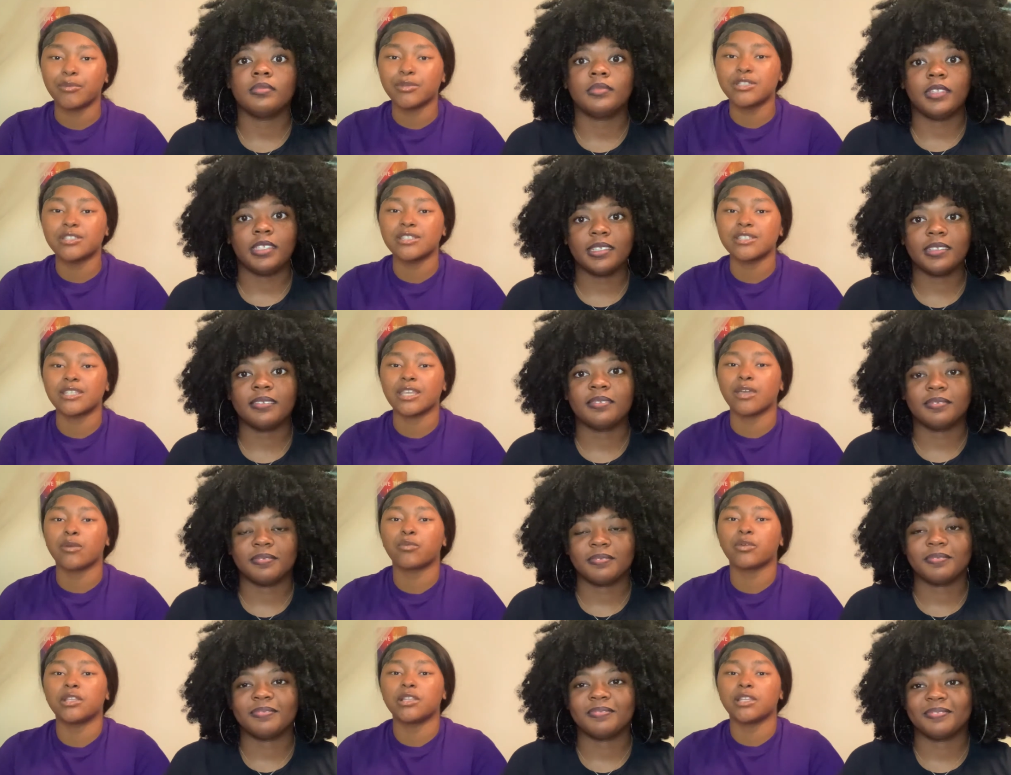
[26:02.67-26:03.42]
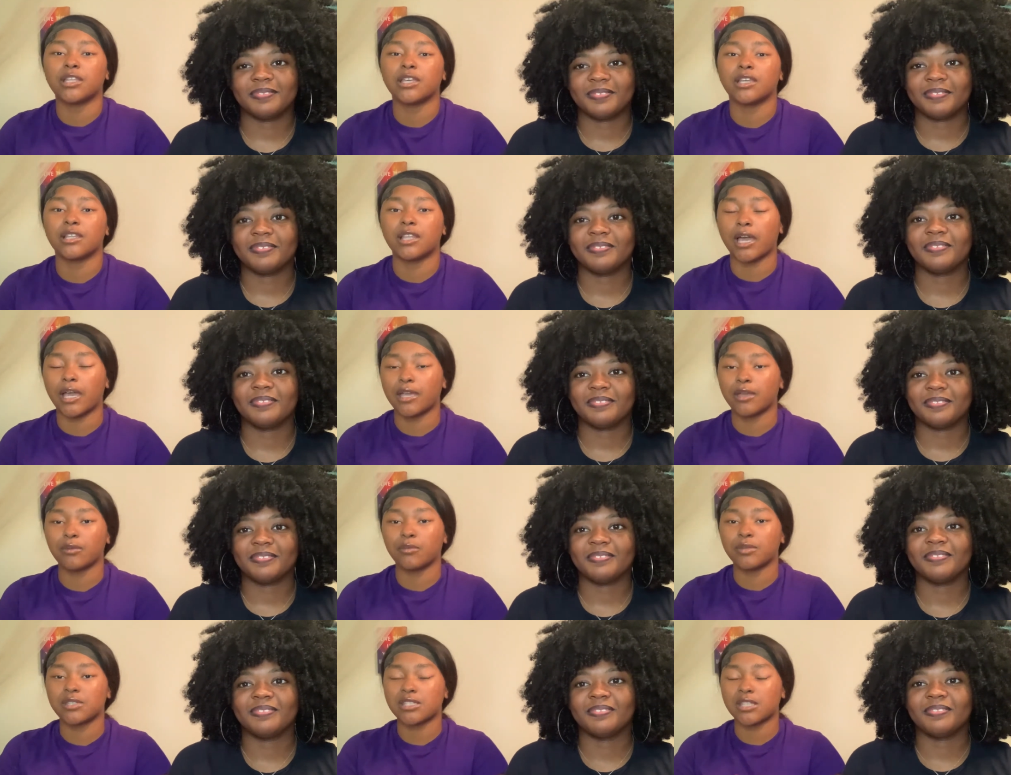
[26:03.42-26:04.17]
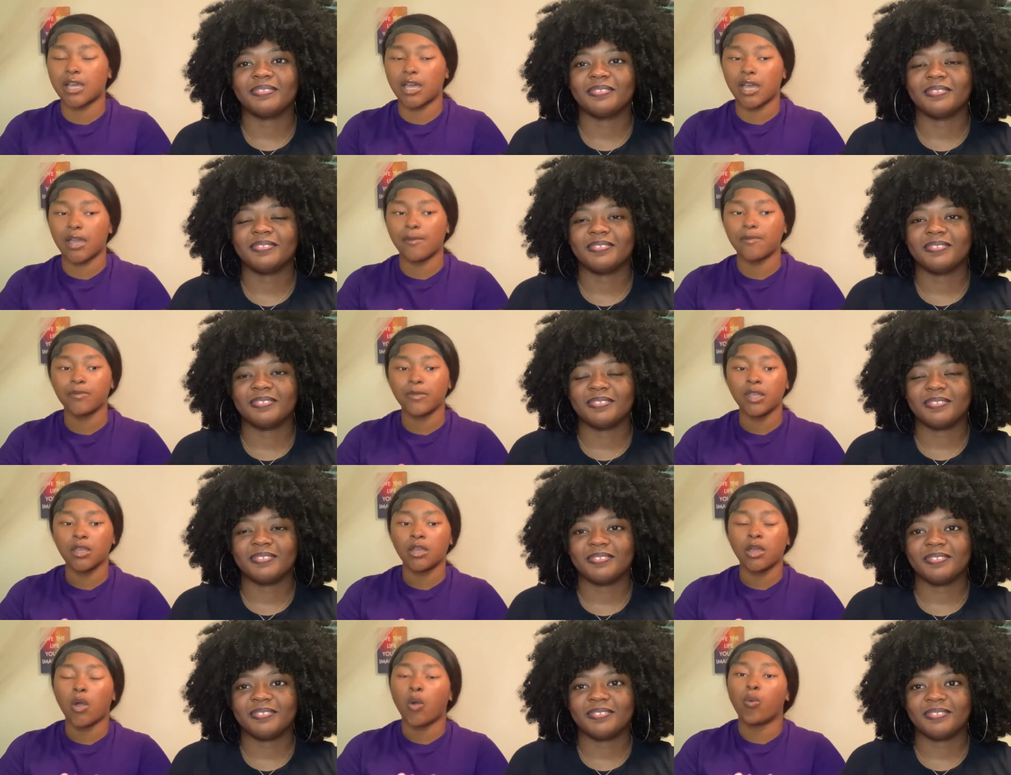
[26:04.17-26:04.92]
Speaker 1: we just yeah. and we live. Like and it's like
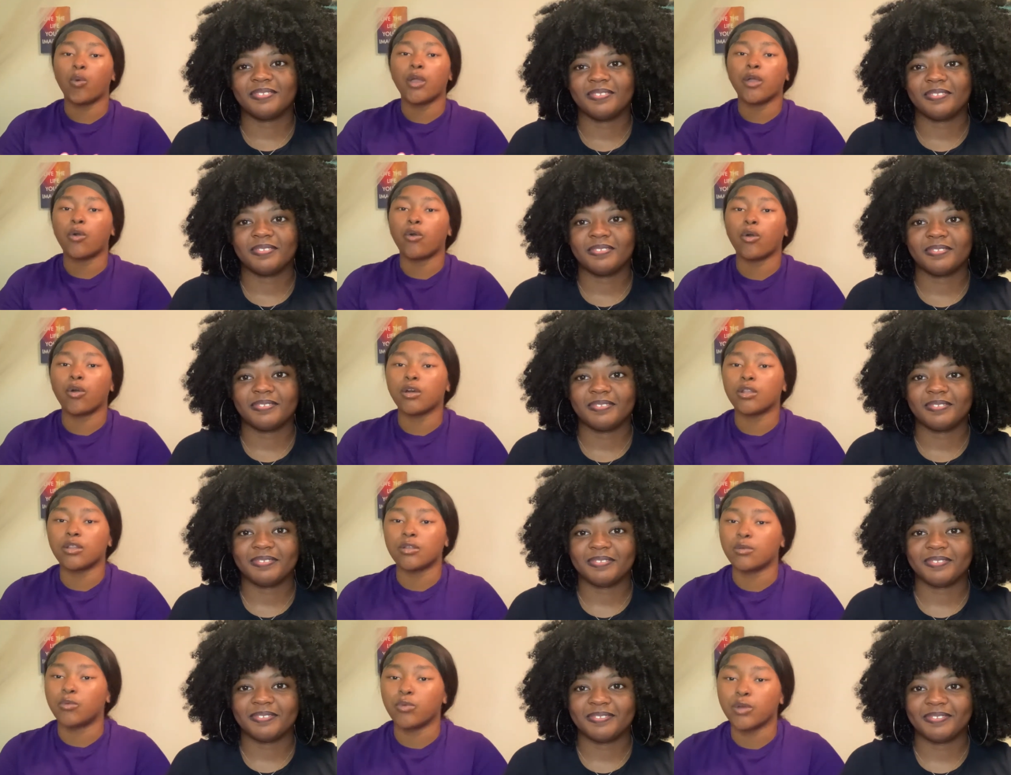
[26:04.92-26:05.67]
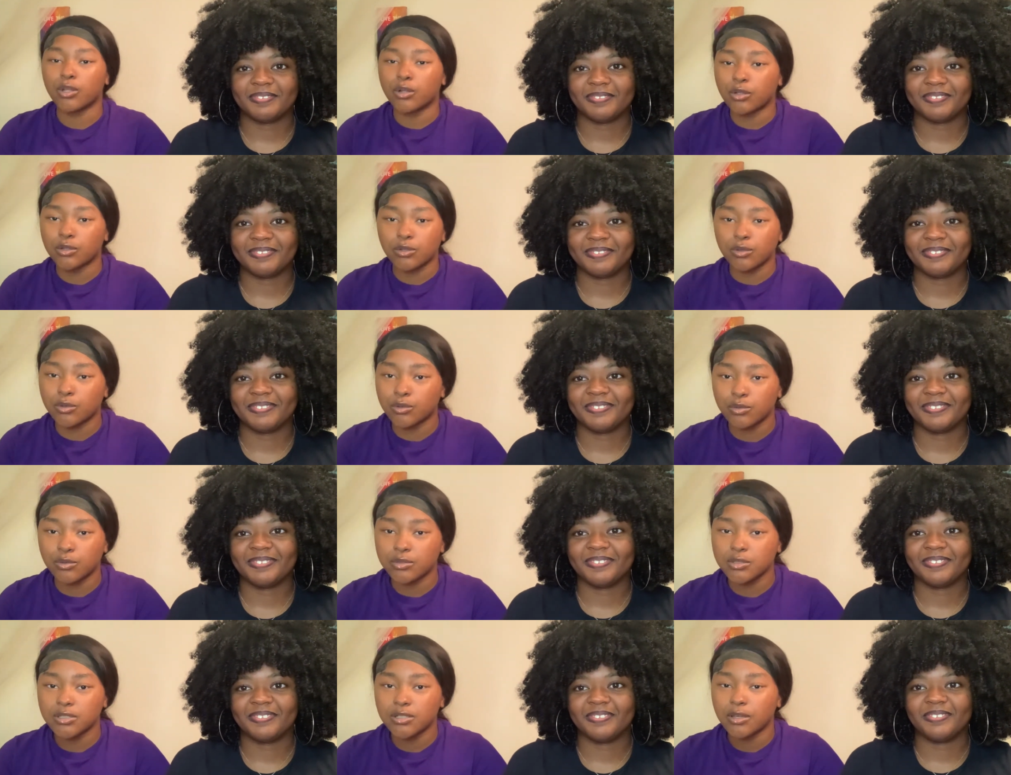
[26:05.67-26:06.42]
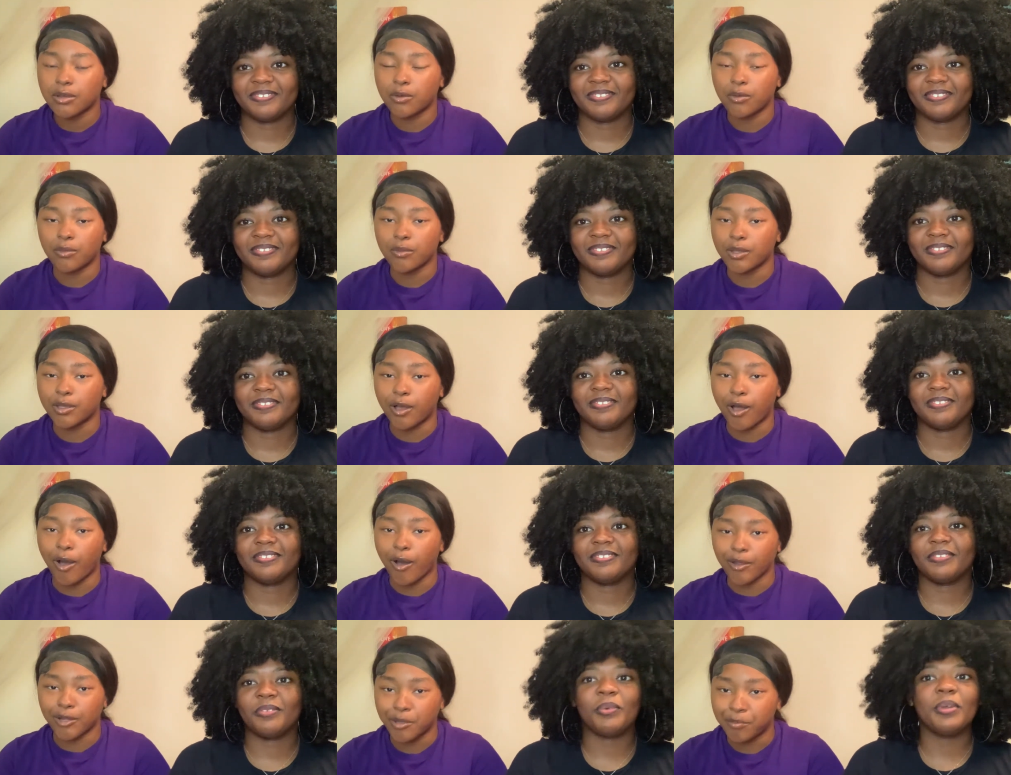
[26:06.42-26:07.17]
win or win or lose, we
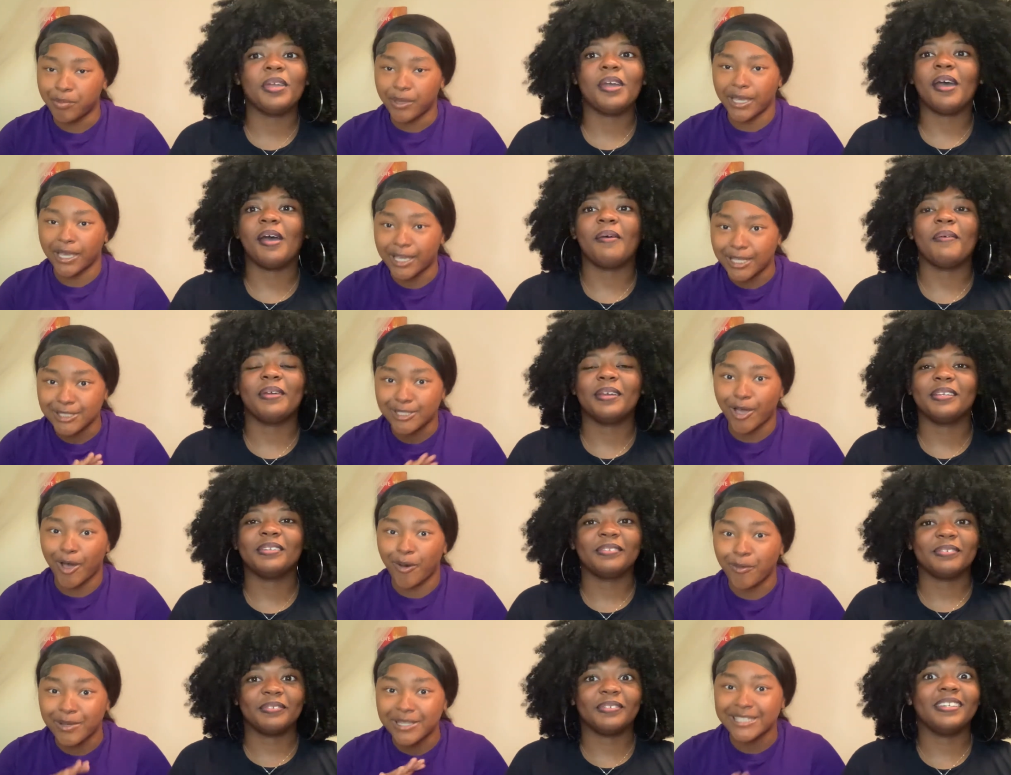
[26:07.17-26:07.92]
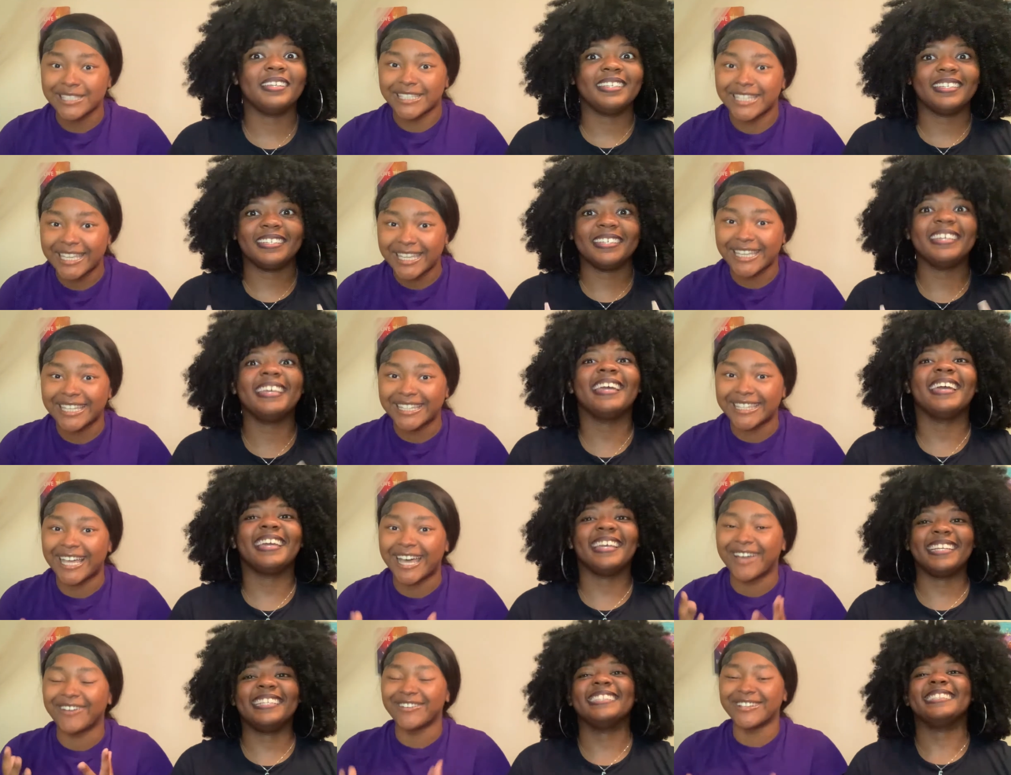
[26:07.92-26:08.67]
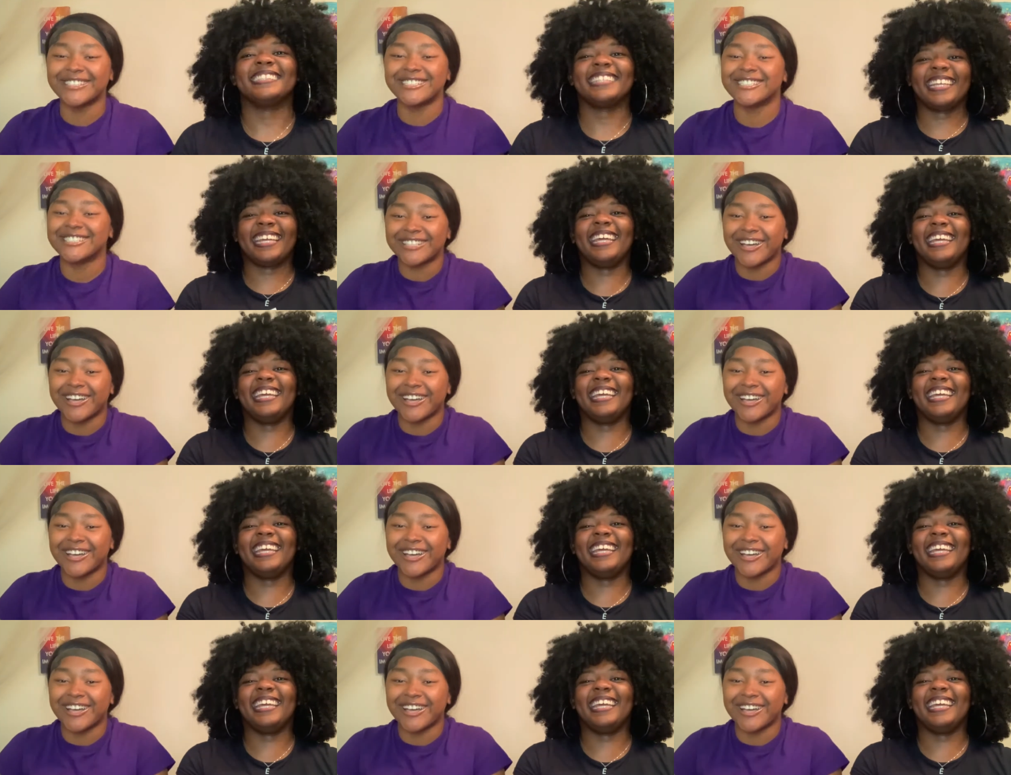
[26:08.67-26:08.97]
the we band's always, always lit. Yeah. Like we just